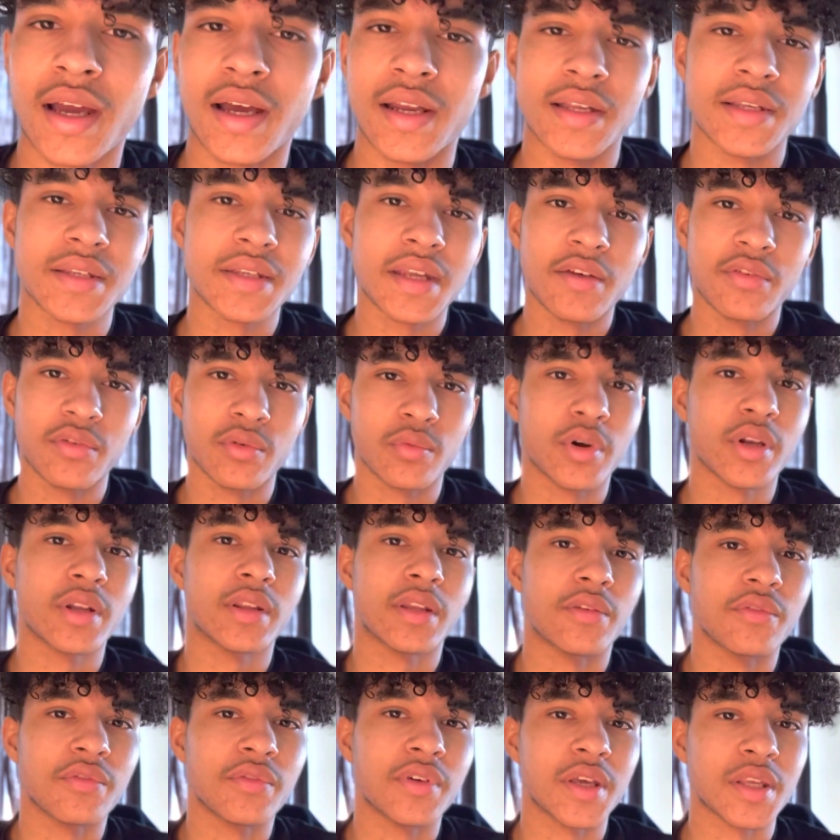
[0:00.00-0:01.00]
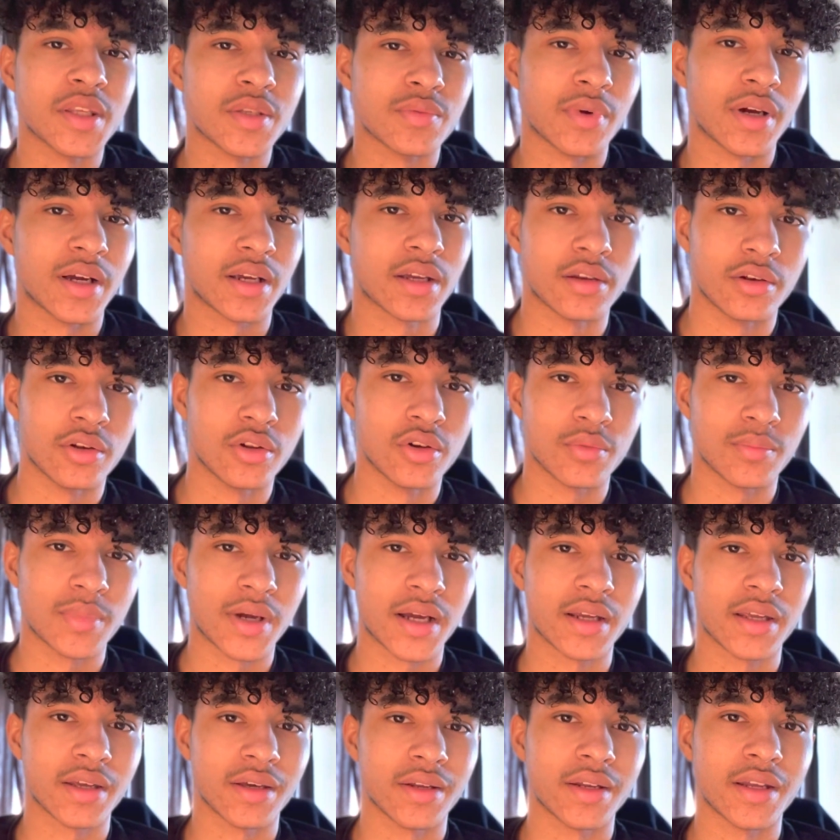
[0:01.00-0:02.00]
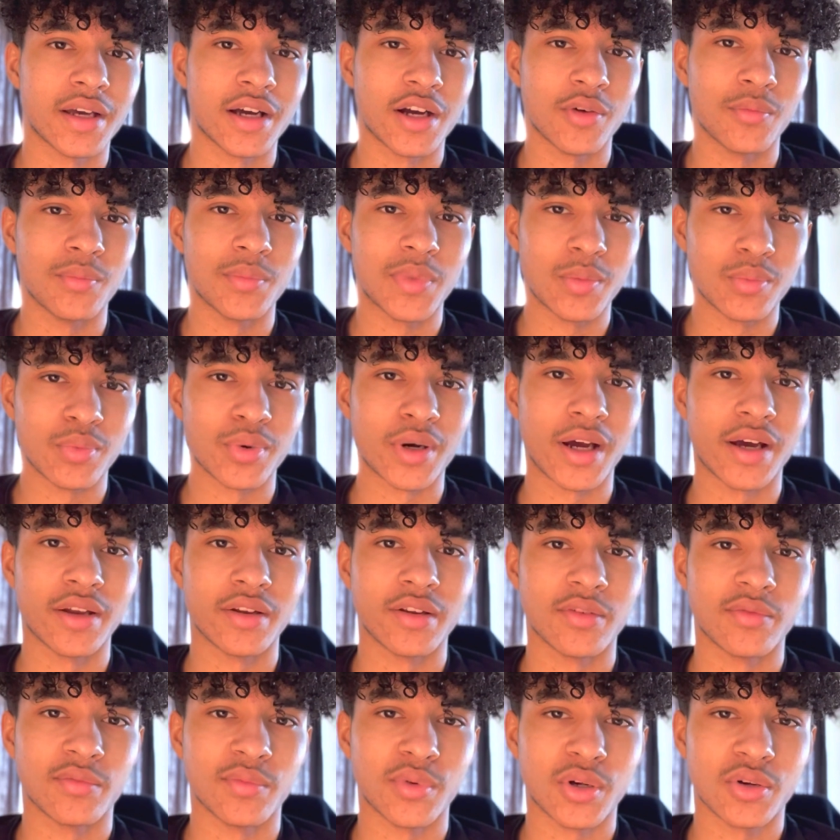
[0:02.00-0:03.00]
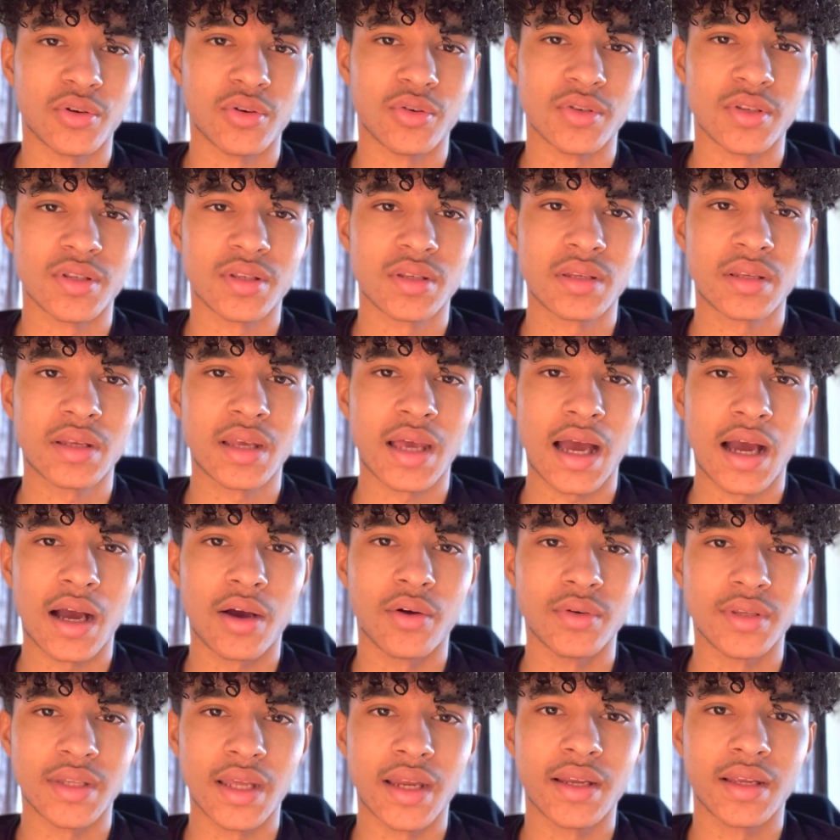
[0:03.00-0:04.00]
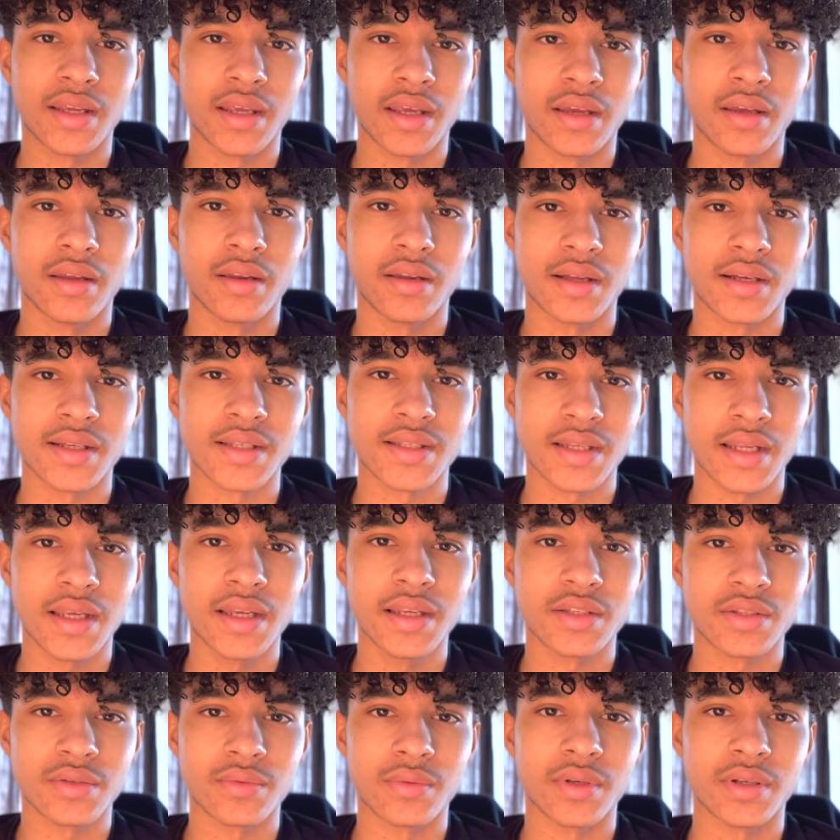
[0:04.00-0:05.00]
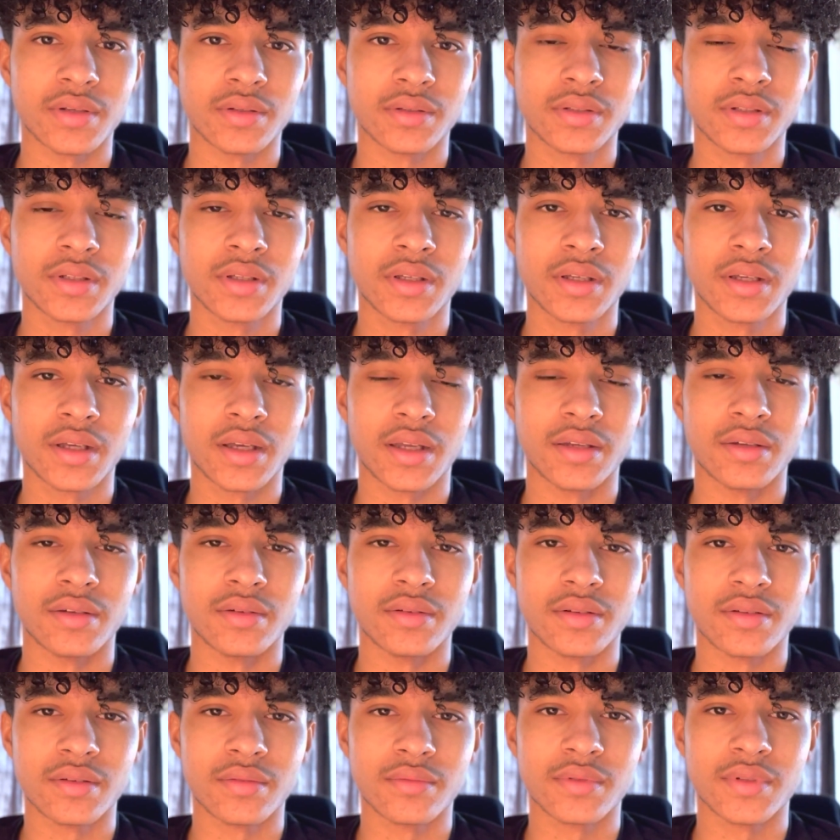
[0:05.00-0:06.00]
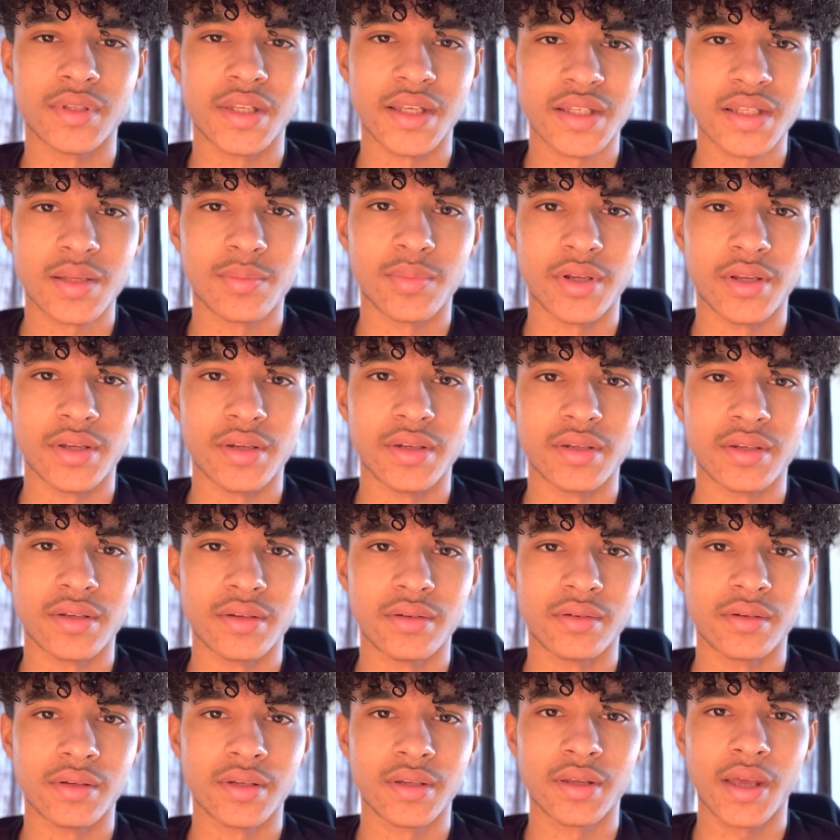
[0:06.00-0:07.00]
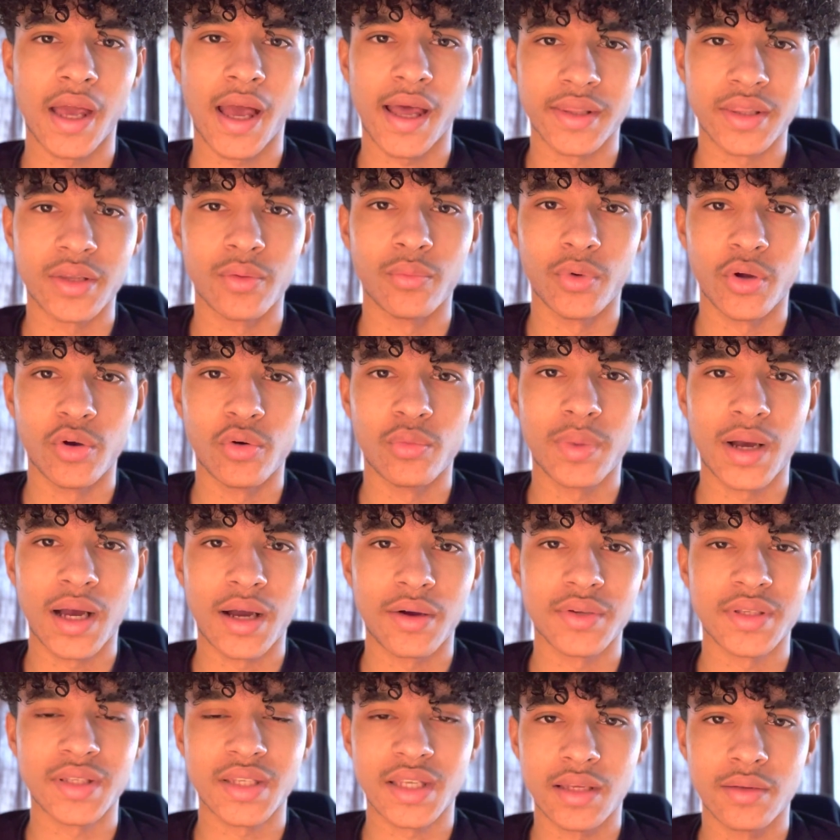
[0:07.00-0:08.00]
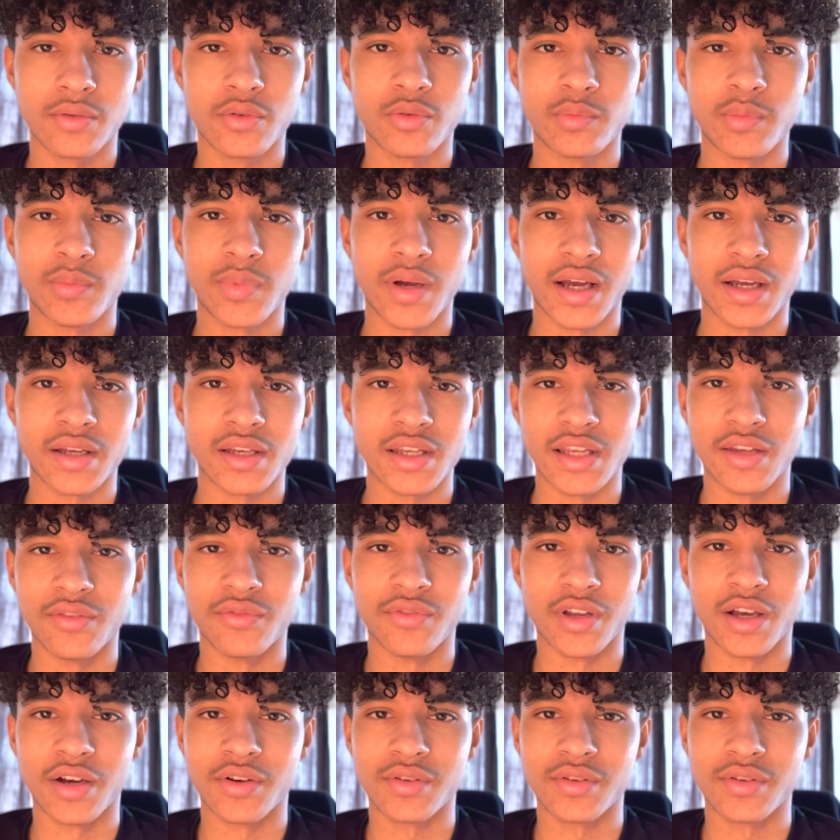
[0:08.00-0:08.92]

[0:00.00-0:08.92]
And it's definitely one of them things that I can look back at now and be proud of because how dedicated I stayed to it and disciplined and had the willpower to keep coming back even though I